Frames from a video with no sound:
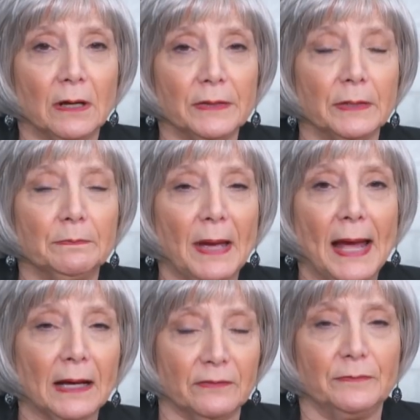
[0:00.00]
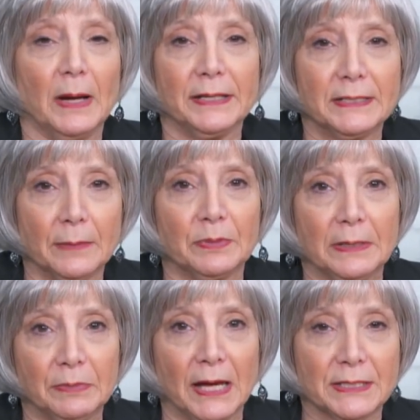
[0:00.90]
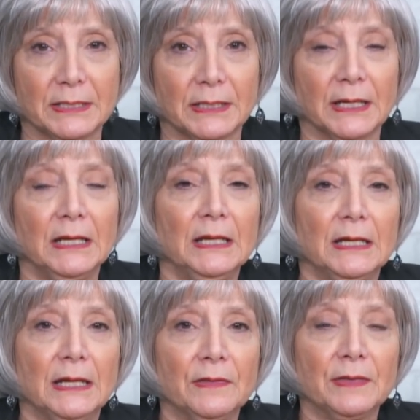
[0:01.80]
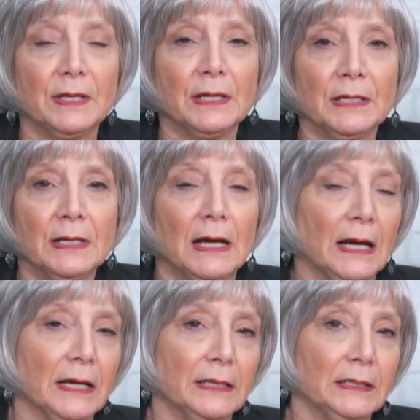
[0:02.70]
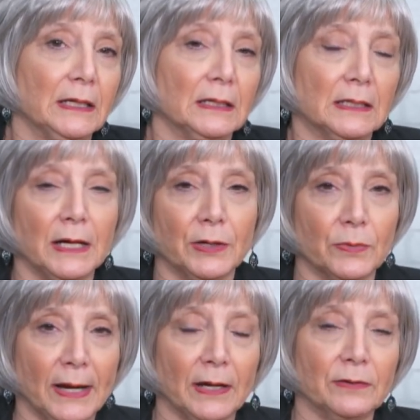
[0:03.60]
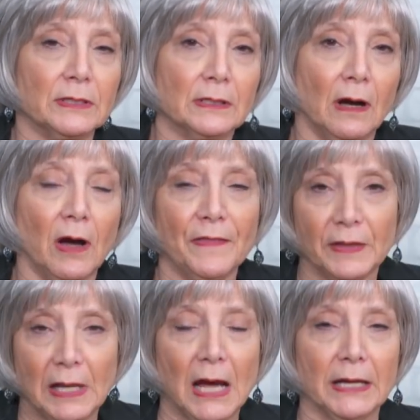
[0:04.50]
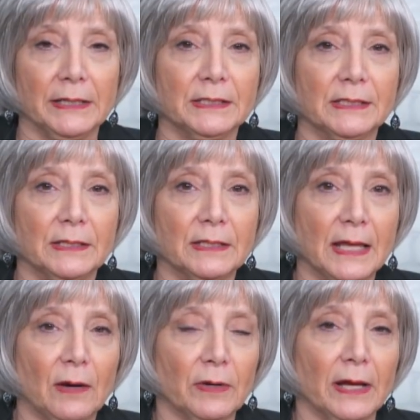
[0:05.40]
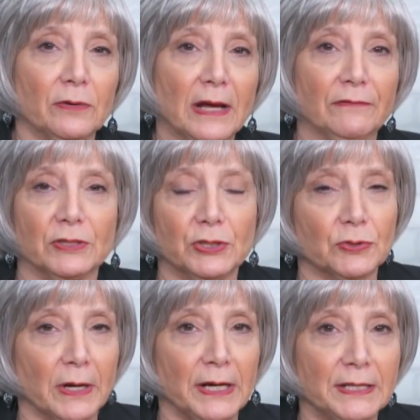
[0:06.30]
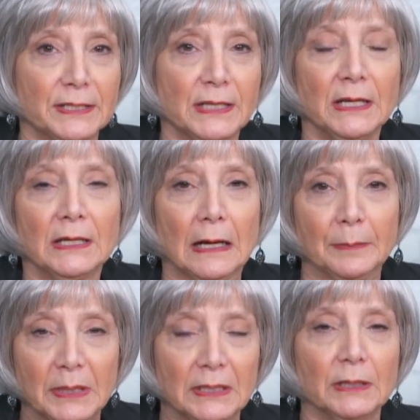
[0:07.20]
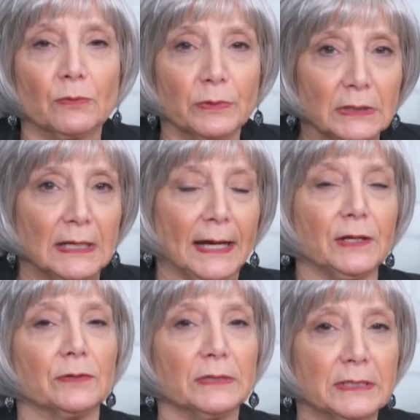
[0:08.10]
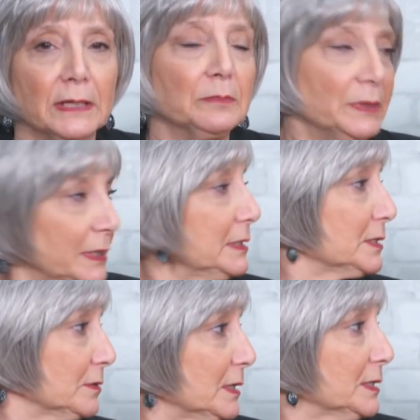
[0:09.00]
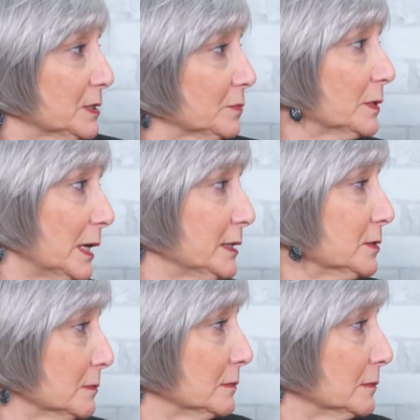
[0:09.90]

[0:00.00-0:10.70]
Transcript: on the back of my template plastic, and then I cut around on the lines and that way I don't have to trace. I'm getting a real accurate template, so that's what I do.